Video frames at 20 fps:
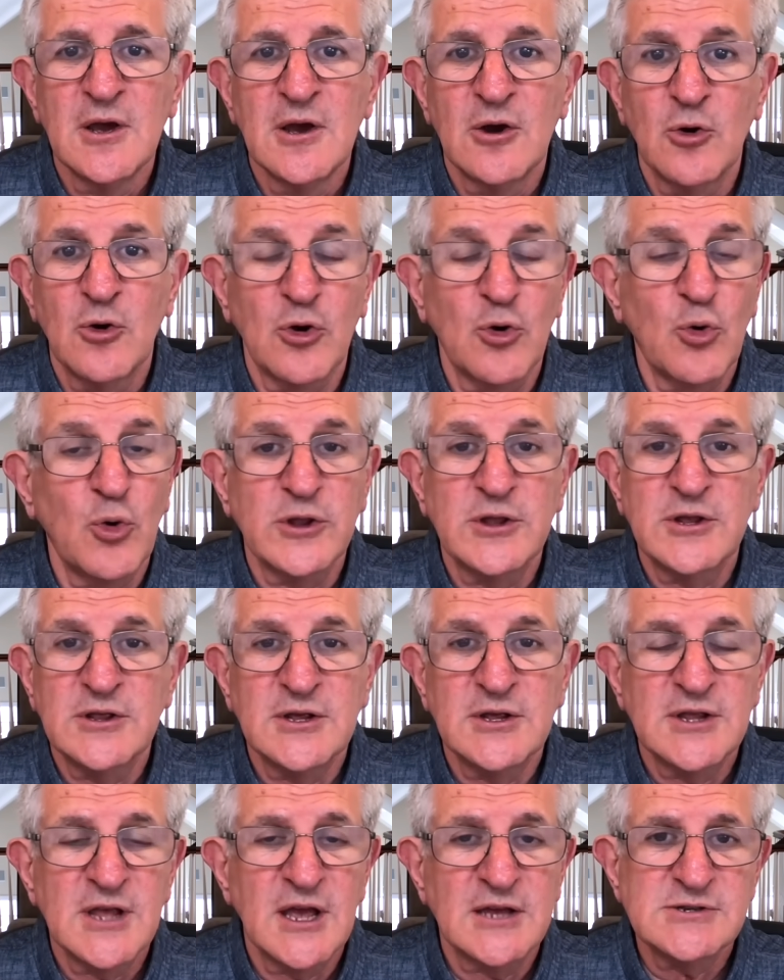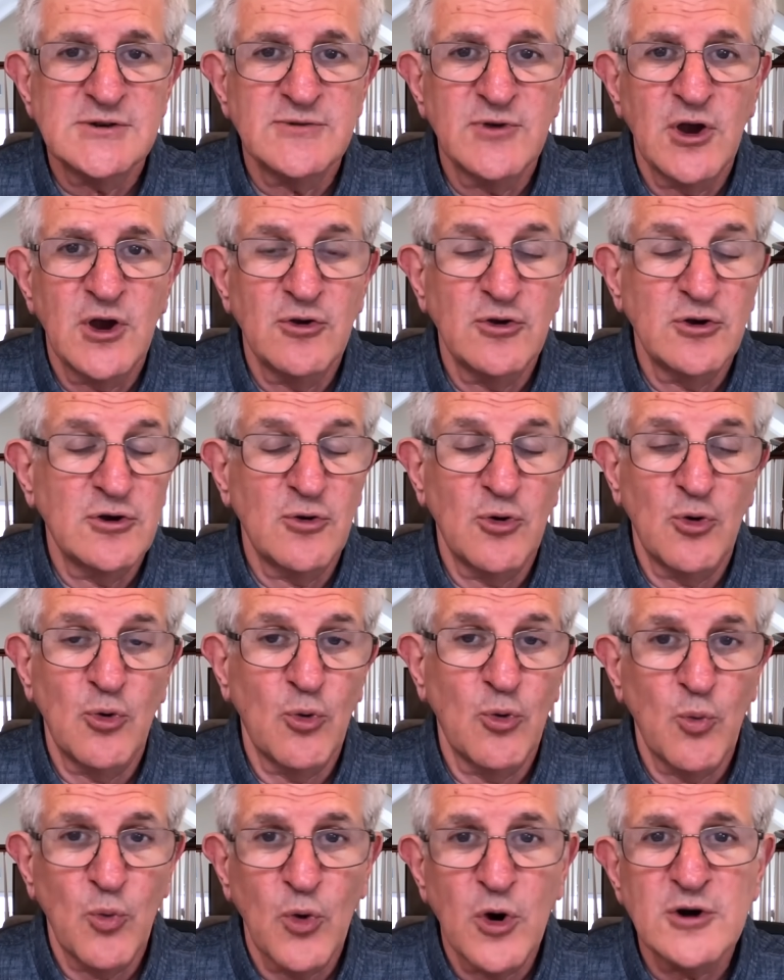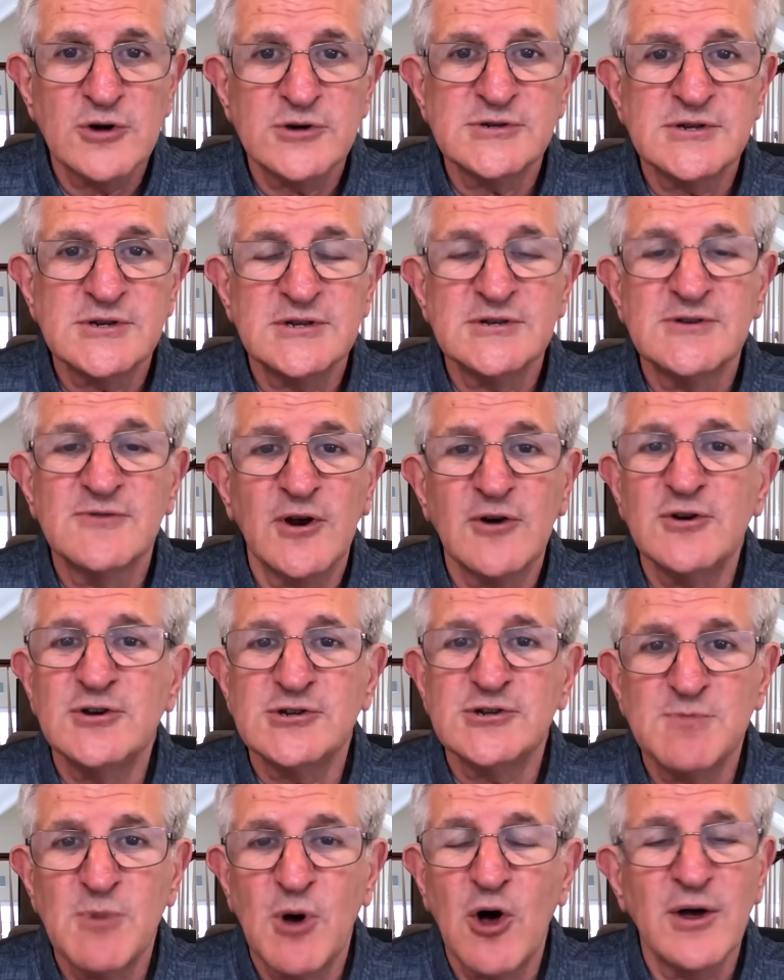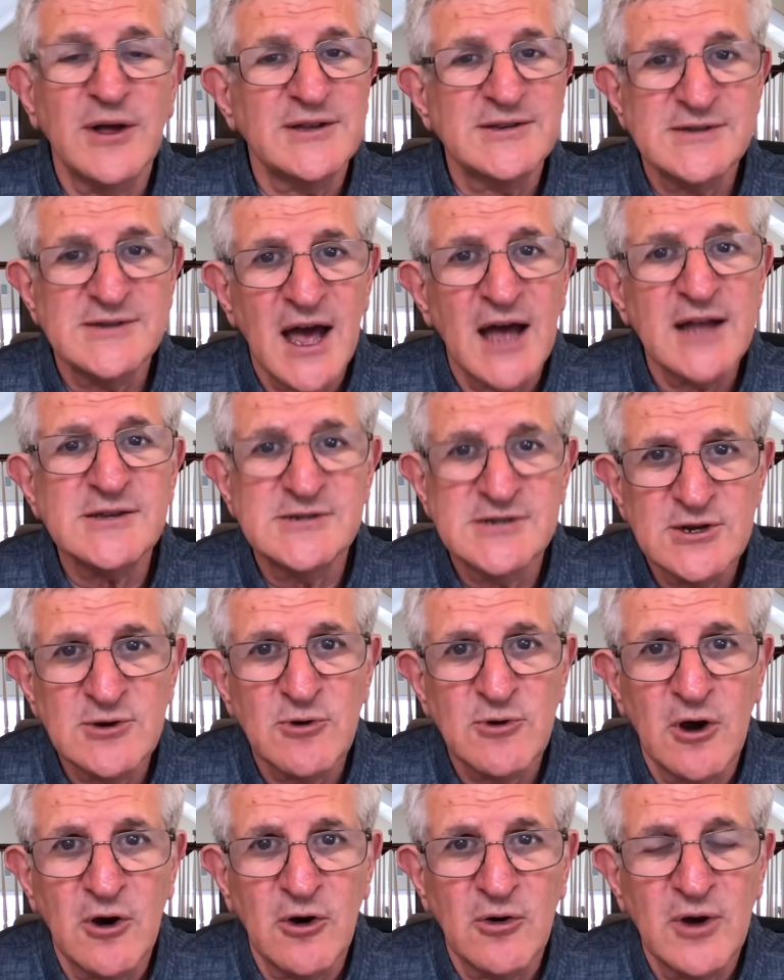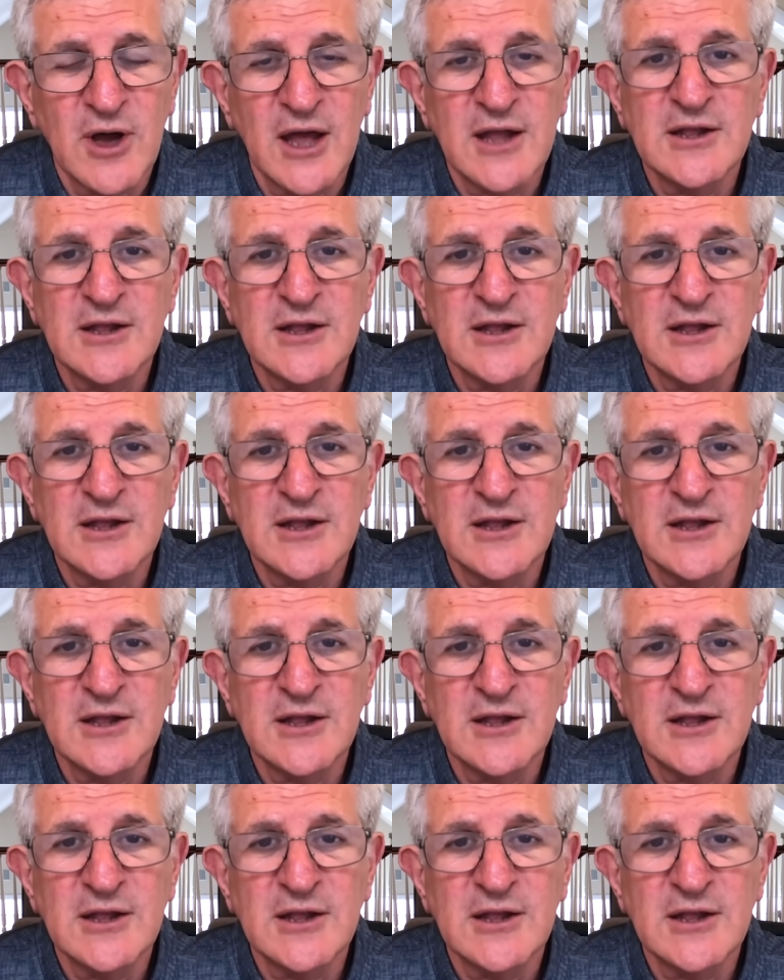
or going to the intensive care unit or worse is very small, it's not zero.